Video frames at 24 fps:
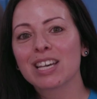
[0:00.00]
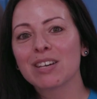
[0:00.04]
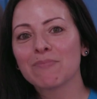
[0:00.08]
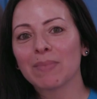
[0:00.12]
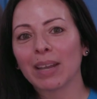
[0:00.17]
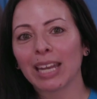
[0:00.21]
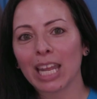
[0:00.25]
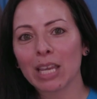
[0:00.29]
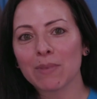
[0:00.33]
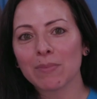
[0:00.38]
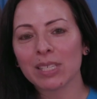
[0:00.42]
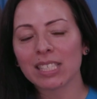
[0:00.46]
My
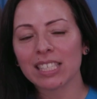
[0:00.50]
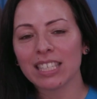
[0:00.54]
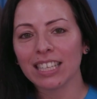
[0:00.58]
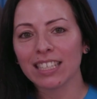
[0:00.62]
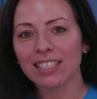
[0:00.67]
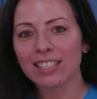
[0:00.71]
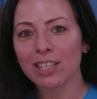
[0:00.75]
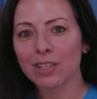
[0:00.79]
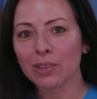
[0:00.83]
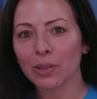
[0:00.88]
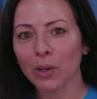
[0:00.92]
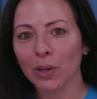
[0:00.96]
name is
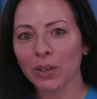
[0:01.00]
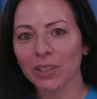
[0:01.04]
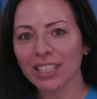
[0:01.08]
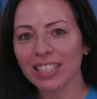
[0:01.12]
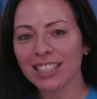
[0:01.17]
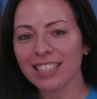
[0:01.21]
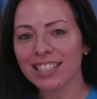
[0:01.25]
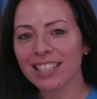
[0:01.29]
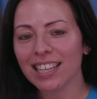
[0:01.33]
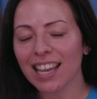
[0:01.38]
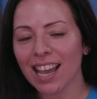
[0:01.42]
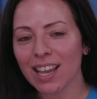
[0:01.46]
Nancie
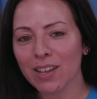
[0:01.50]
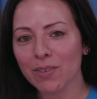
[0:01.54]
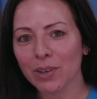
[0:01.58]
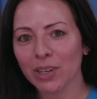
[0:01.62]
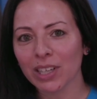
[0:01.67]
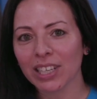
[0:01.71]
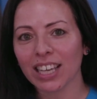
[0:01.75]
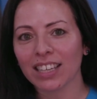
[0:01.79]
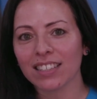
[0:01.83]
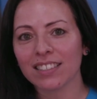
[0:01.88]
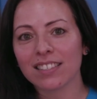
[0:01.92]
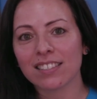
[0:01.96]
Lawrence. I
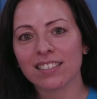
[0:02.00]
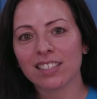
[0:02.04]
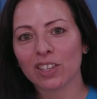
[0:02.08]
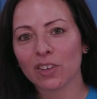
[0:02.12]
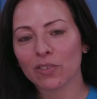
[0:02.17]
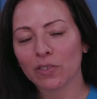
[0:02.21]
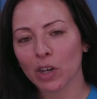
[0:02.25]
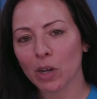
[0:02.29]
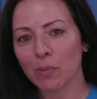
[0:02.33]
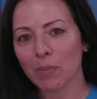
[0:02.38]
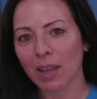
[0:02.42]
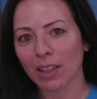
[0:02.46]
work at Steere
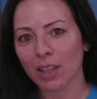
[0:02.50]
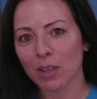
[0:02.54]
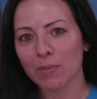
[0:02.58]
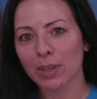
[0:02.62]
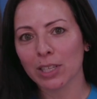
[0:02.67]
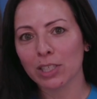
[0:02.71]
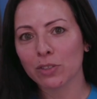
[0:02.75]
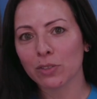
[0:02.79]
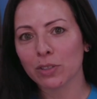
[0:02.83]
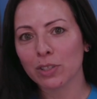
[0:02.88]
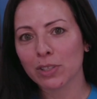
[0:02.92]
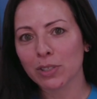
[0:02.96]
Farm
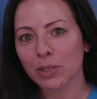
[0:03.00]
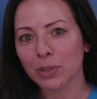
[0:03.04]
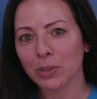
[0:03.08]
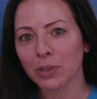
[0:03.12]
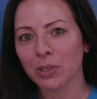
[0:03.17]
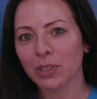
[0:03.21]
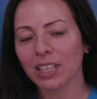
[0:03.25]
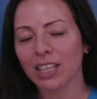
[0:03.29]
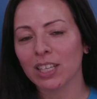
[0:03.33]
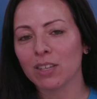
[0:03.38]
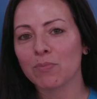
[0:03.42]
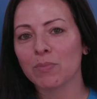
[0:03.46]
Elementary
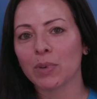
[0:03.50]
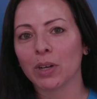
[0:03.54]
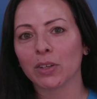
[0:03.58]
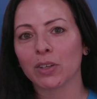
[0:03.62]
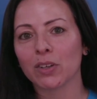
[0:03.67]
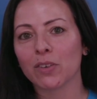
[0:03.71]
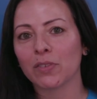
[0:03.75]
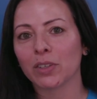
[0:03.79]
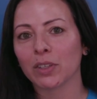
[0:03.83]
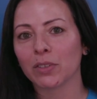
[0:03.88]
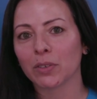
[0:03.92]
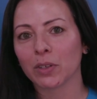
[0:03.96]
School in
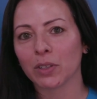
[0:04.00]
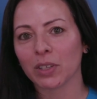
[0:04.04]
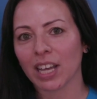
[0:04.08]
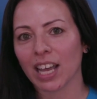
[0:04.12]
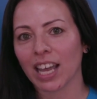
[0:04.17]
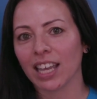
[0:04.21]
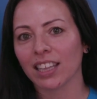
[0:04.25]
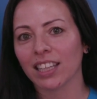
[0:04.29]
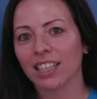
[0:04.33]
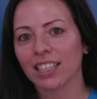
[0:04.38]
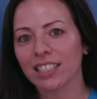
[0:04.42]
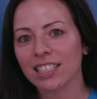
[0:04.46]
Burrillville, Rhode
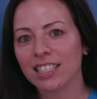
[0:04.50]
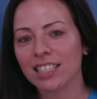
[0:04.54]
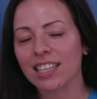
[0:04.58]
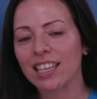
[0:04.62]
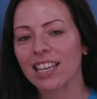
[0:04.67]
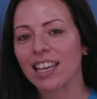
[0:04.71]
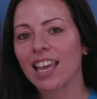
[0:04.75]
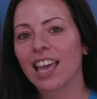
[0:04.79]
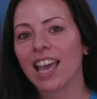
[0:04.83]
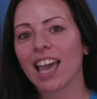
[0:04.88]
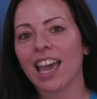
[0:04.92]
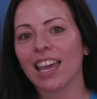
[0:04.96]
Island,
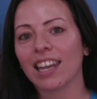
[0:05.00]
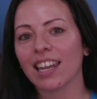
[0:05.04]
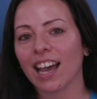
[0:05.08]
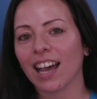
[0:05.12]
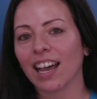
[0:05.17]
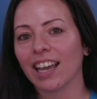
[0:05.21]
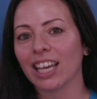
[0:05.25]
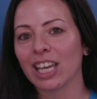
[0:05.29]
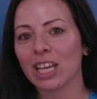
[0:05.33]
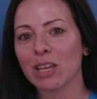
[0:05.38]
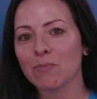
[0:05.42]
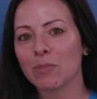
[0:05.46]
and
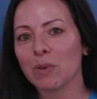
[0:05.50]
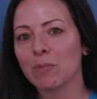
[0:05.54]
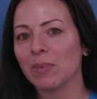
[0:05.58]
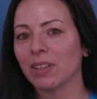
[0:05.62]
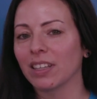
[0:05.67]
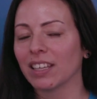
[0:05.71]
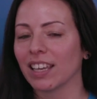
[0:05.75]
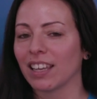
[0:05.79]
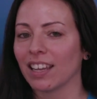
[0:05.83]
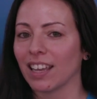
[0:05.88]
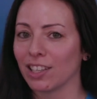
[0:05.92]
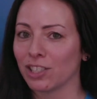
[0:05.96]
I am a
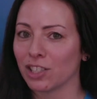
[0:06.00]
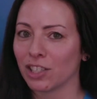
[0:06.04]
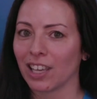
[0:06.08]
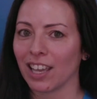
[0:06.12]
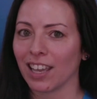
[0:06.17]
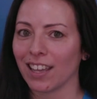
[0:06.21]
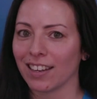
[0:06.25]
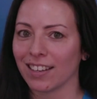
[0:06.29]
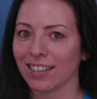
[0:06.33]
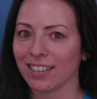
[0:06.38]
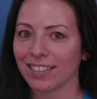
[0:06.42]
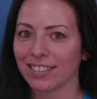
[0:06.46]
Milken
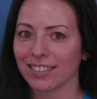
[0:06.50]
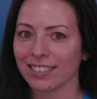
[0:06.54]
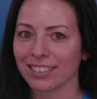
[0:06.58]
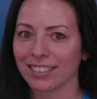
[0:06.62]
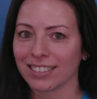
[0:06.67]
educator.